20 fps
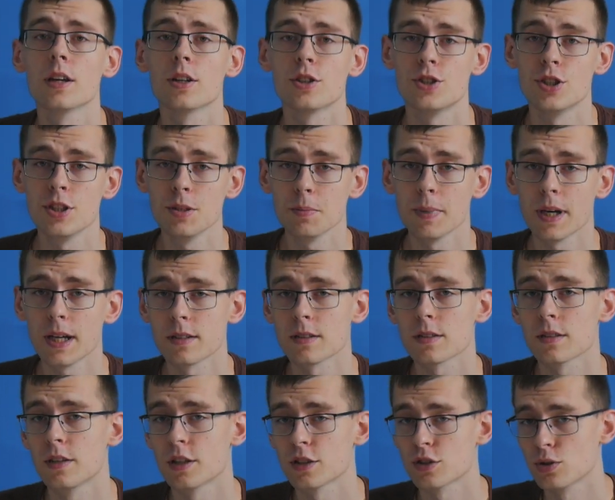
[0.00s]

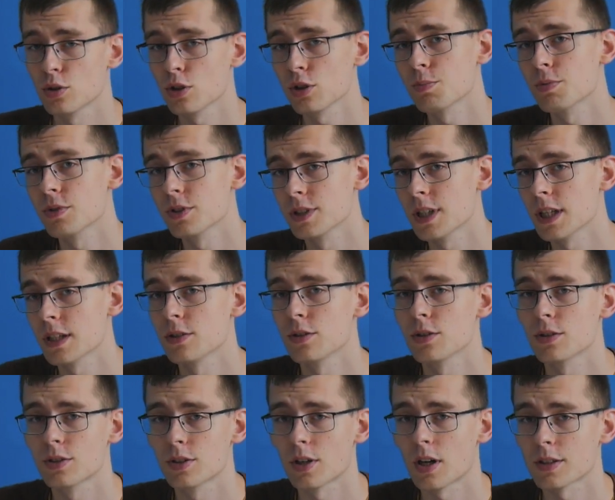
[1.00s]
GMAT does not present
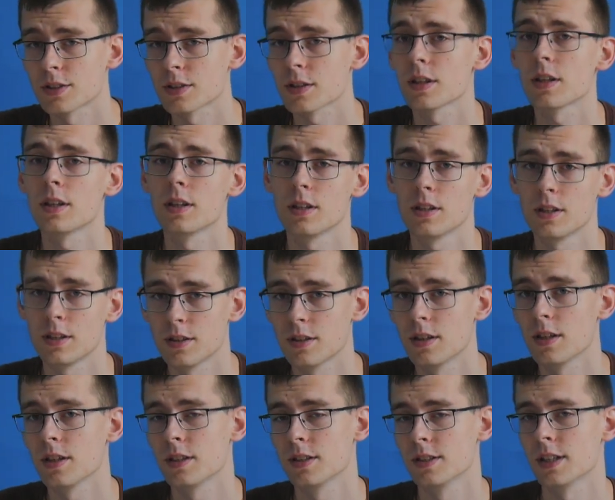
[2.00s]
your task in
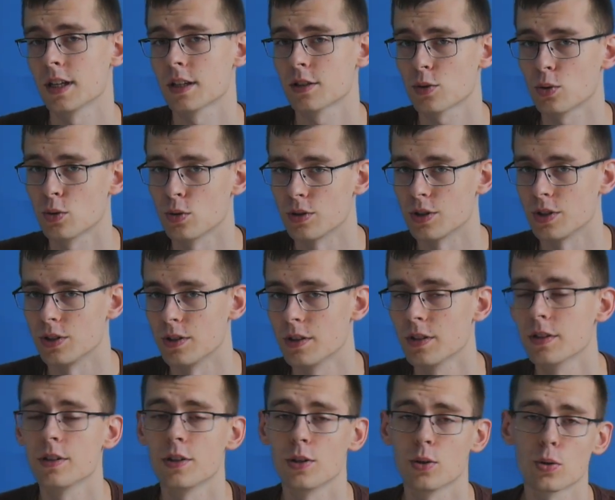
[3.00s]
the exact order.
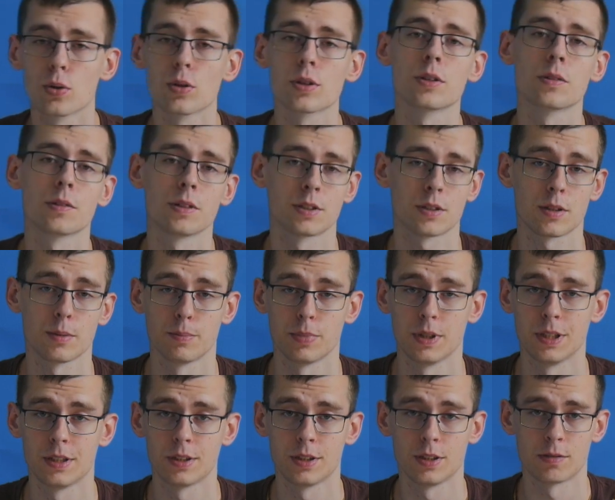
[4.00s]
The order is
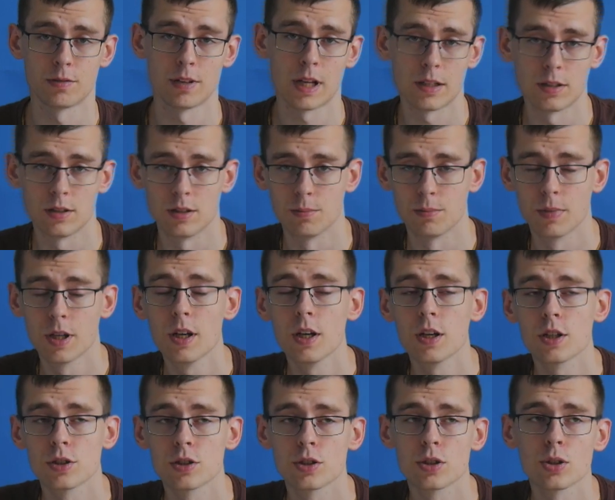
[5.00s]
completely random.
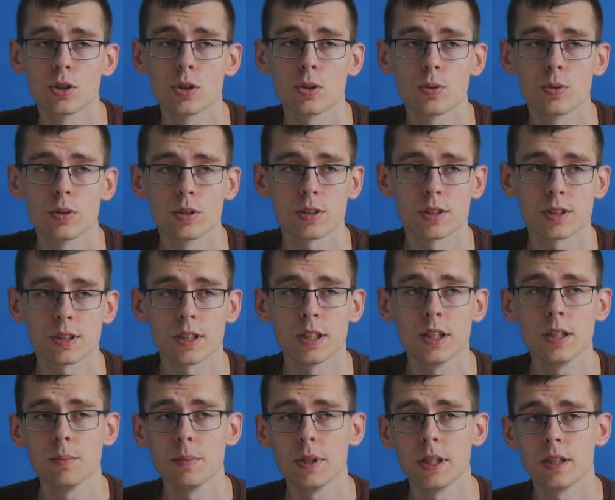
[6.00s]
So
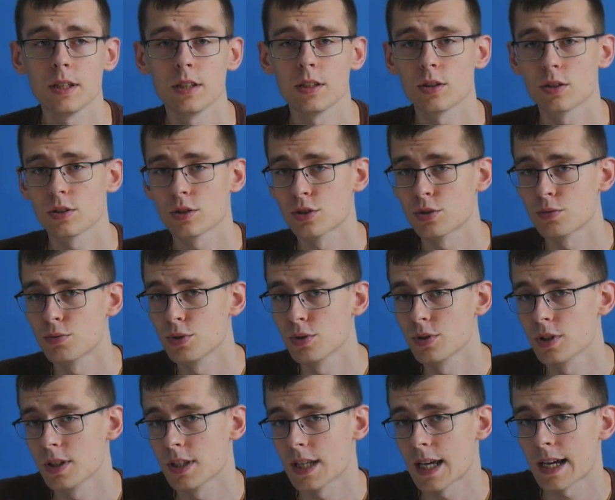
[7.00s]
skimming through
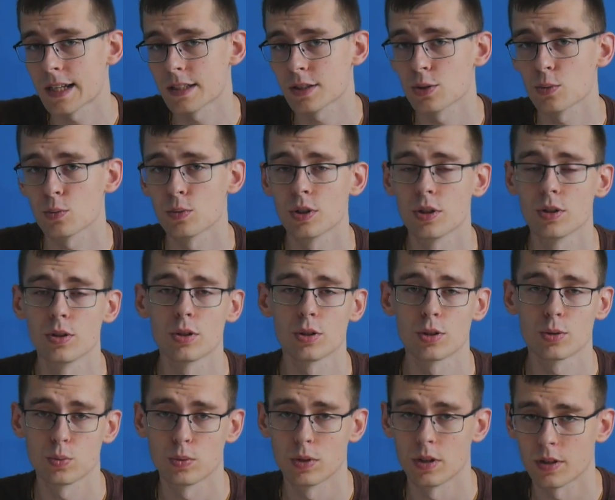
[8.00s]
the text will
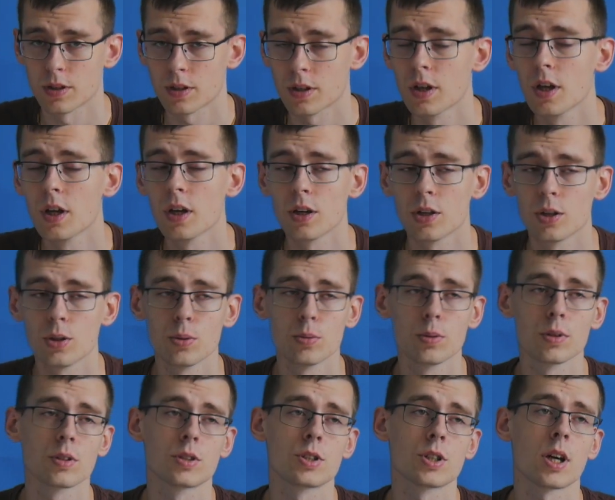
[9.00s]
not work. You
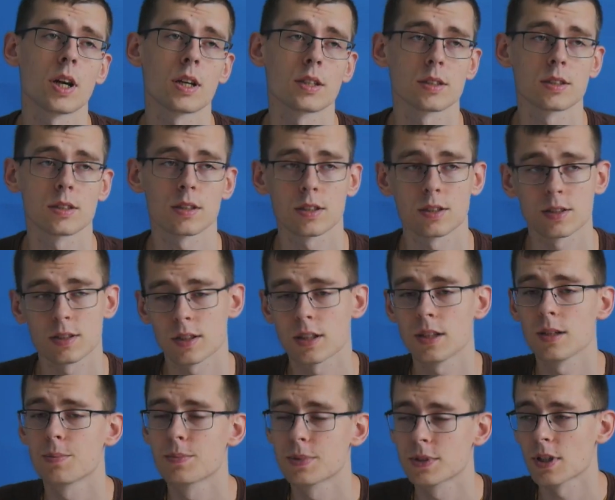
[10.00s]
will just
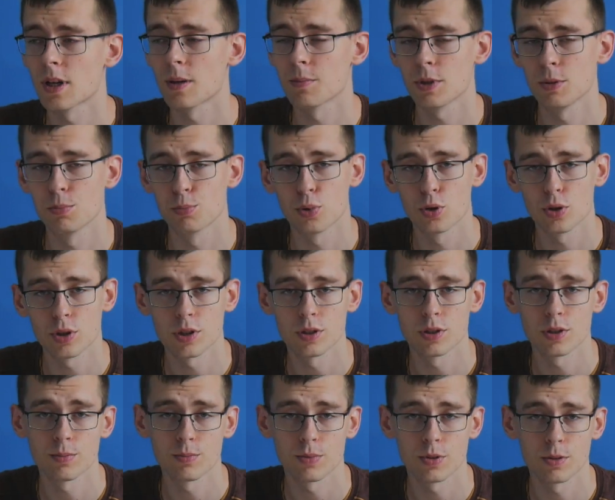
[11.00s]
skip some
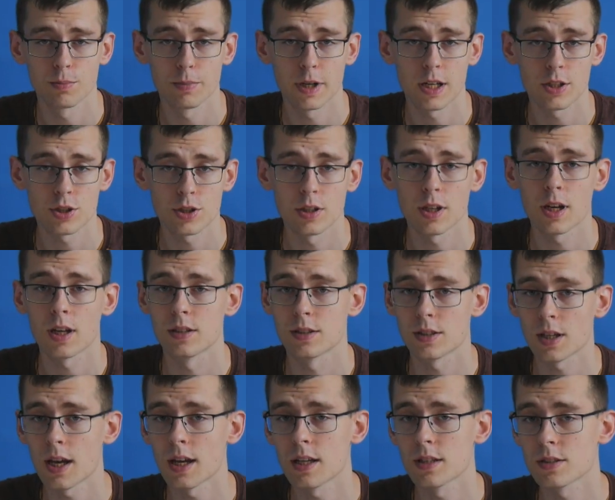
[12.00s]
important information and
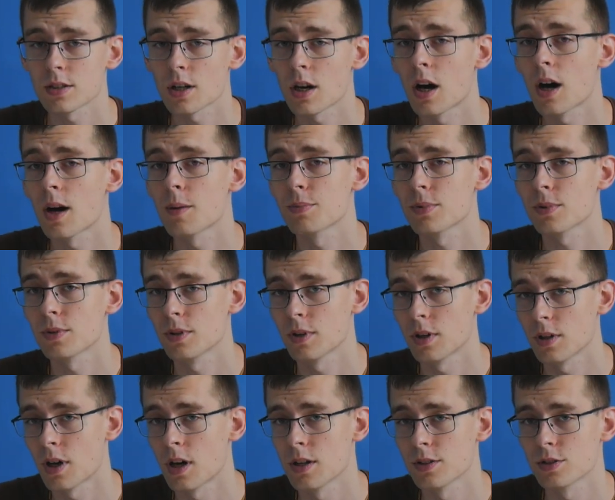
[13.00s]
end up
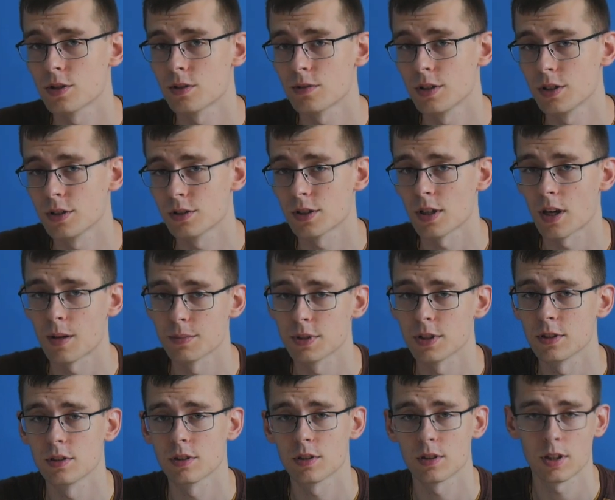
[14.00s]
answering
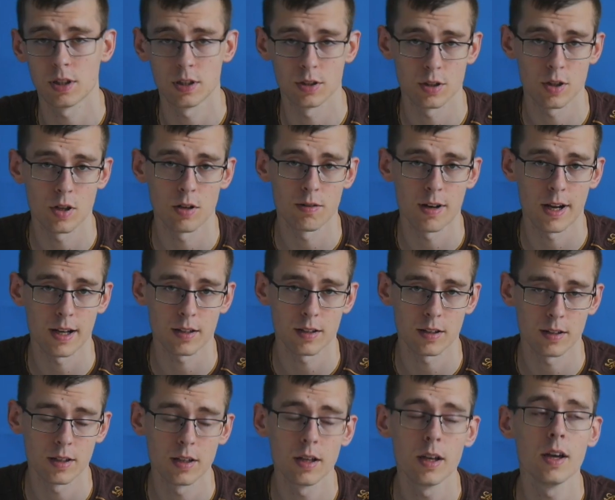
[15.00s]
something
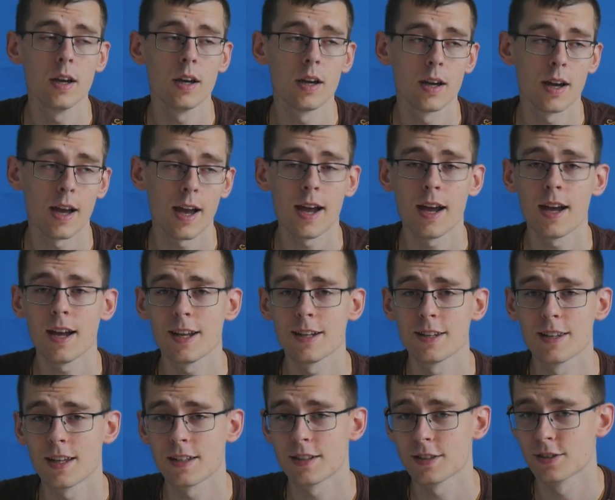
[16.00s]
incorrectly.
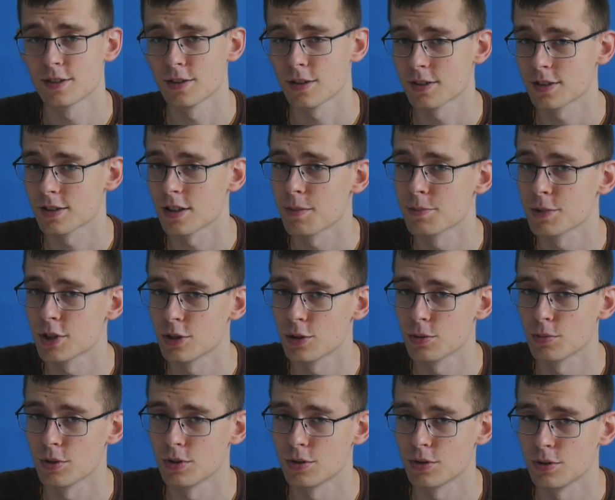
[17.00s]
And that is not something you
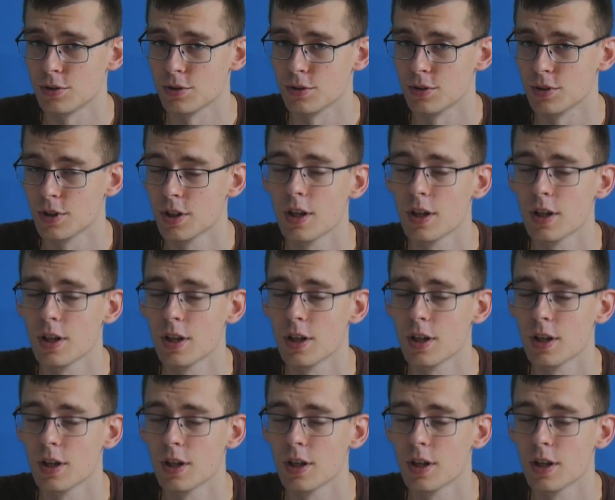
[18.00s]
want to do.